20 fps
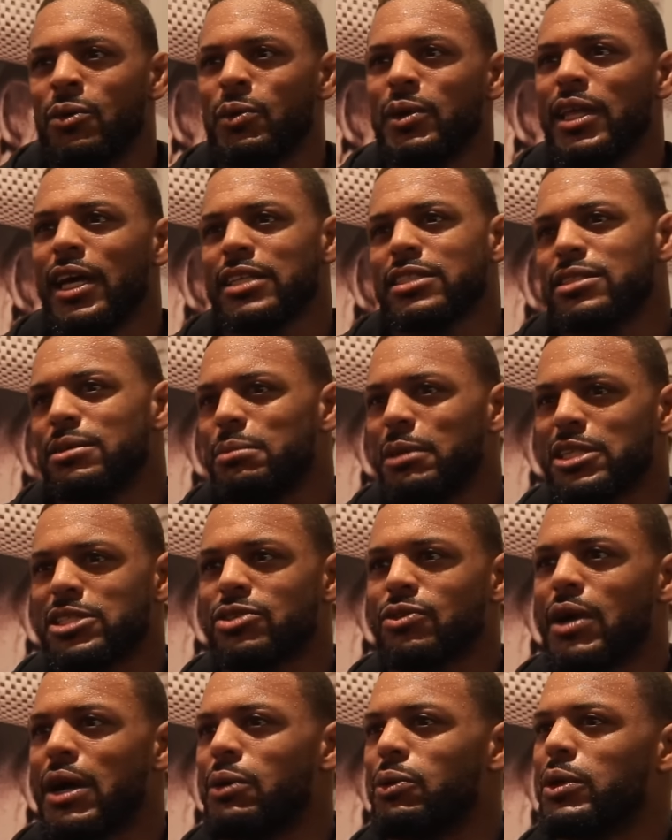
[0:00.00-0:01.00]
we like to
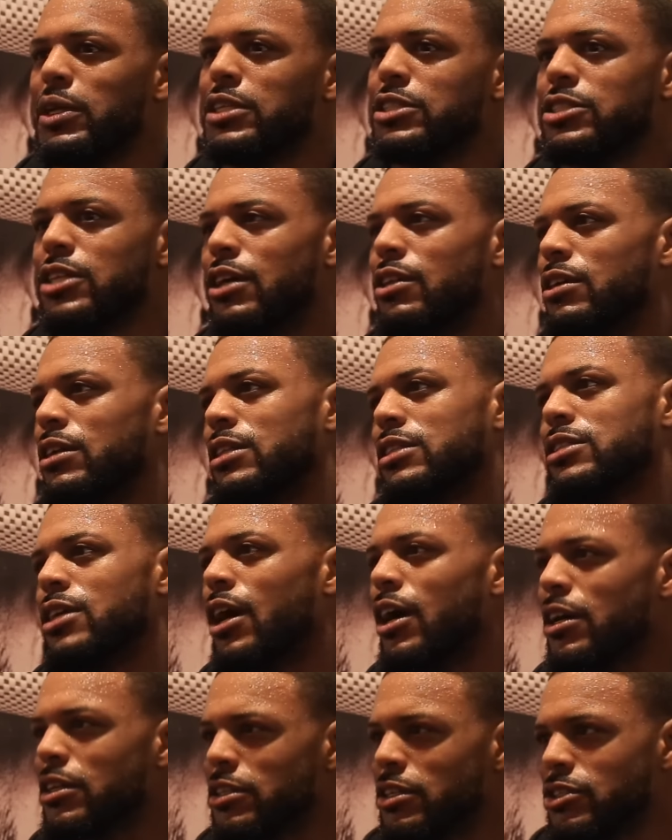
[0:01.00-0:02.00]
mess around with each other and
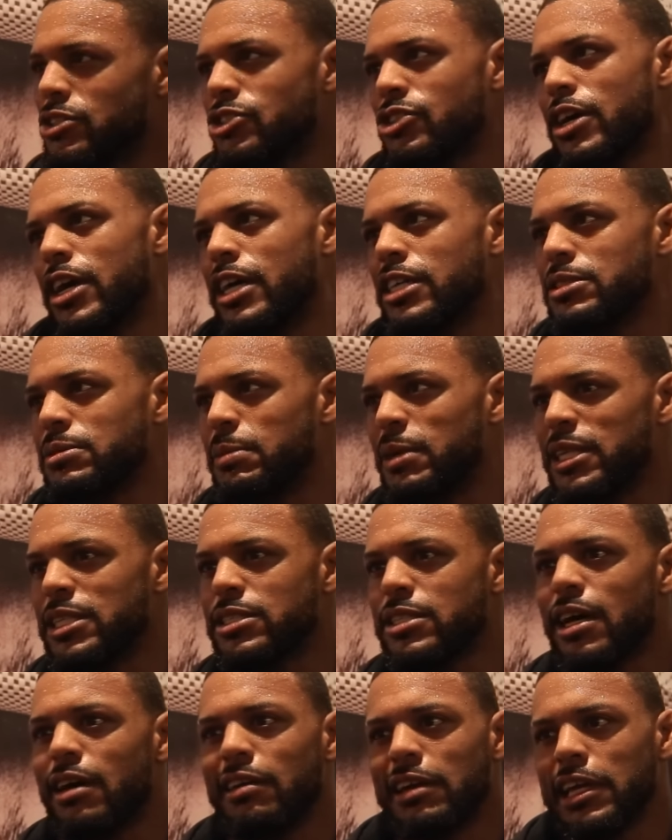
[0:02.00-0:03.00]
talk a little trash, but
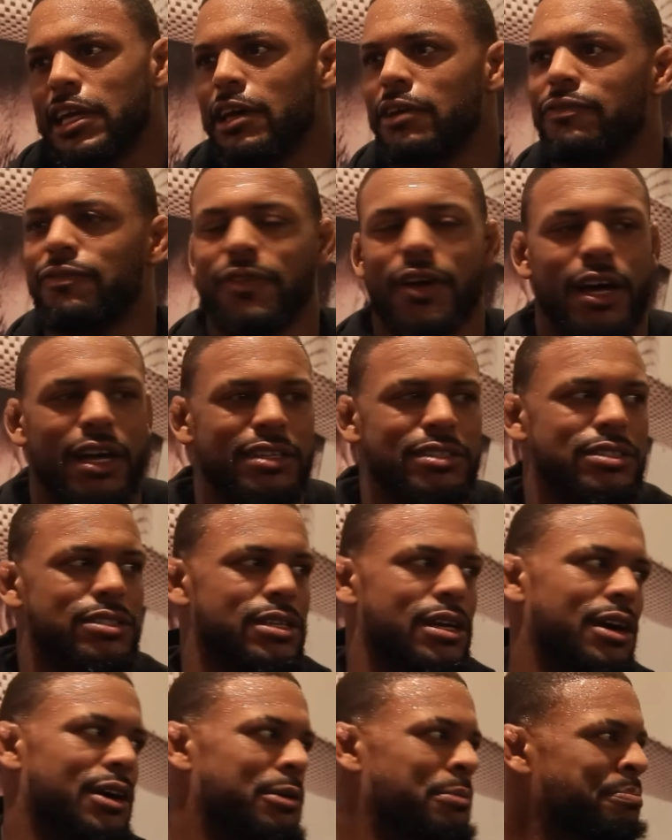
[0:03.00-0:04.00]
it's all in good fun.
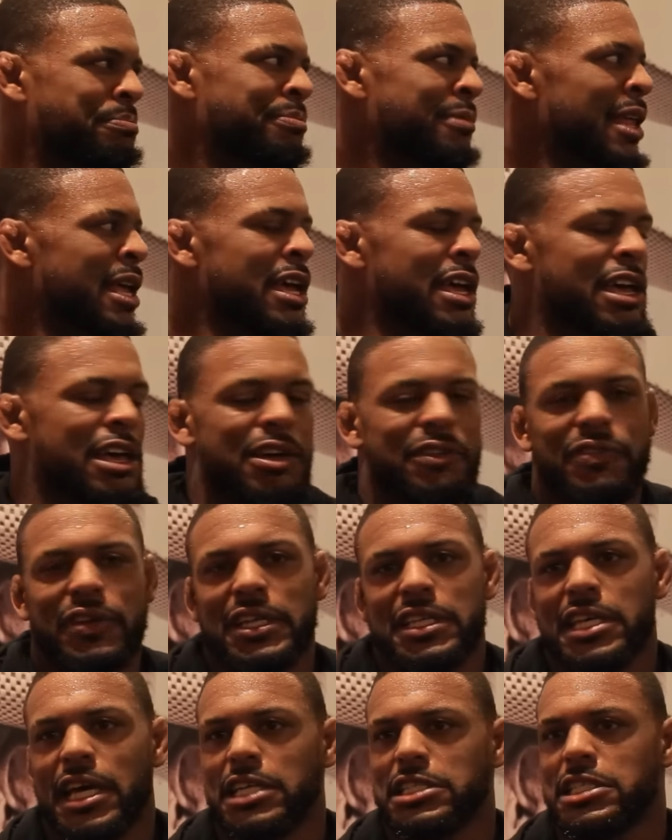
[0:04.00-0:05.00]
So if
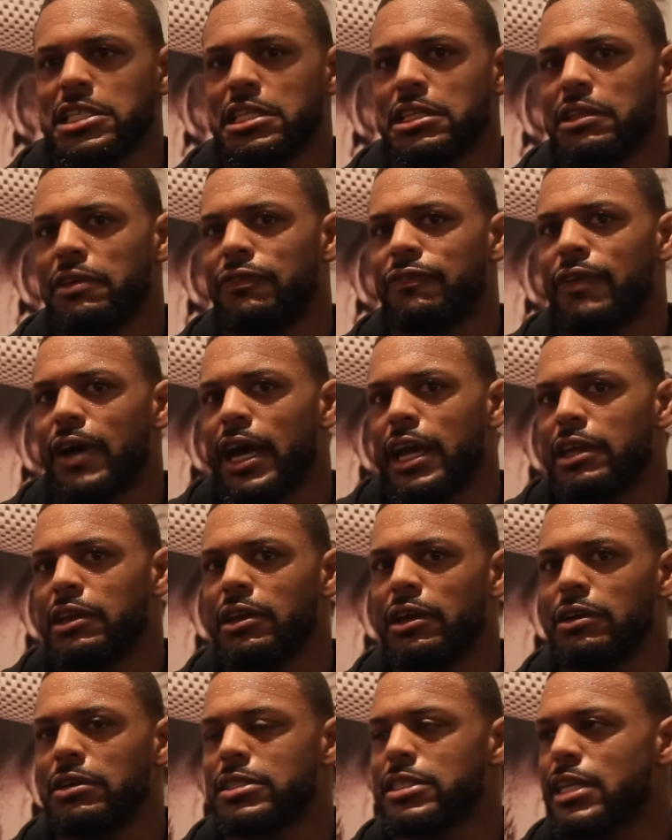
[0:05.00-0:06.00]
he does it in the fight, you
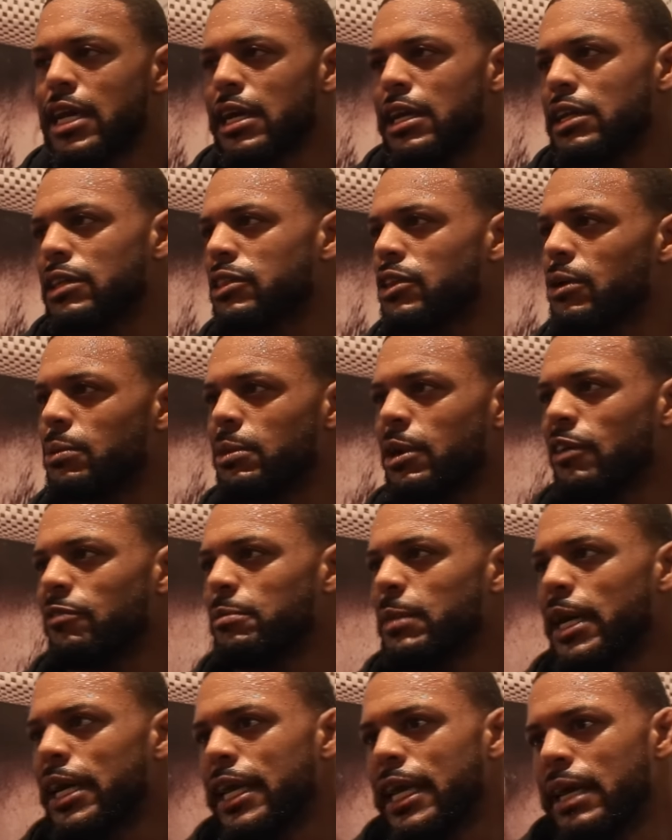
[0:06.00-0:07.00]
know, it's not gonna throw me off
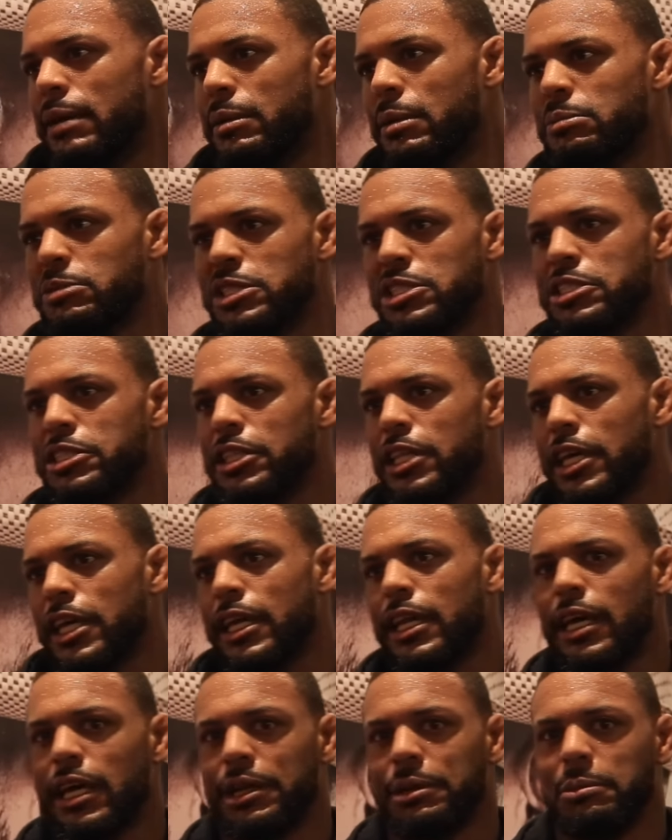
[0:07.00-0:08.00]
my game. I'm just
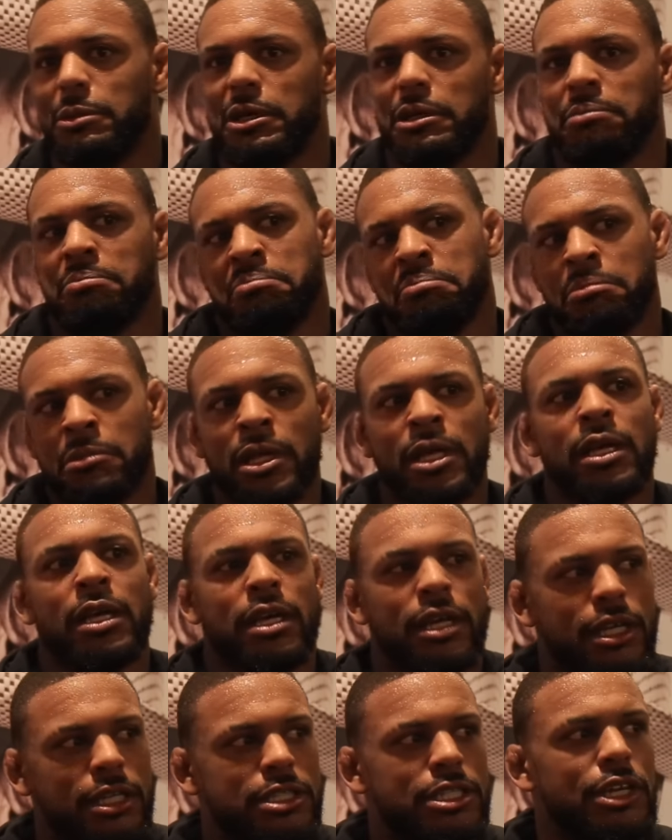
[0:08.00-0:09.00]
looking at him
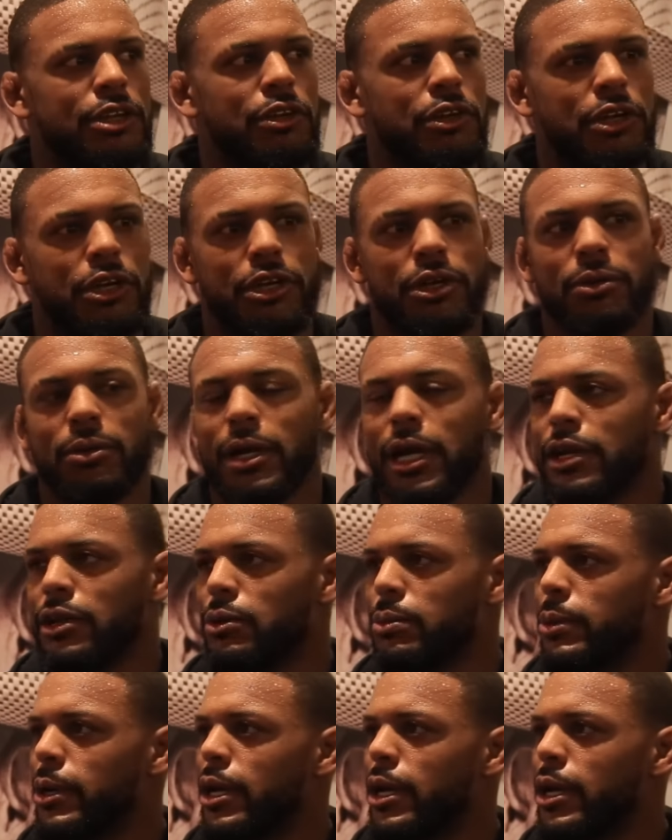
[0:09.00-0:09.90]
and continuing to do what I do